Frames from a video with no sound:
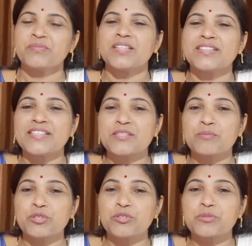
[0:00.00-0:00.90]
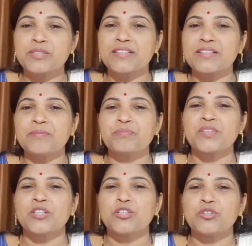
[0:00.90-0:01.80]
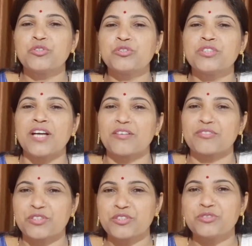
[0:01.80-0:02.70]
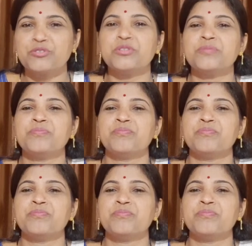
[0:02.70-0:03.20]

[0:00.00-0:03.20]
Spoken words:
Yes, Madhusmita, good afternoon.